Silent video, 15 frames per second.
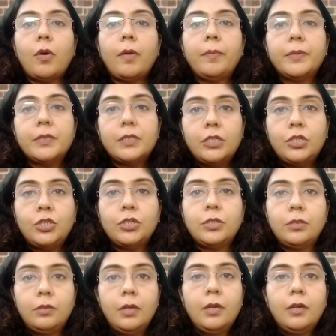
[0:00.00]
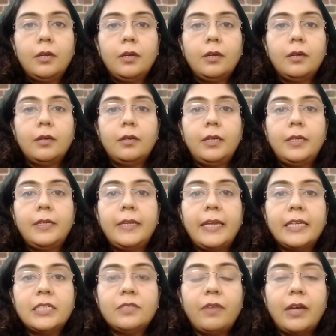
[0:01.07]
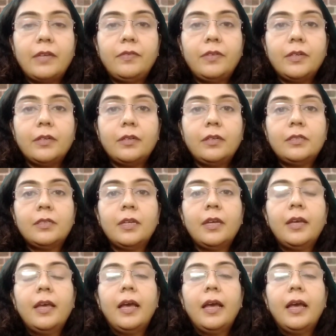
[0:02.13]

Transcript: your position in next 5 years.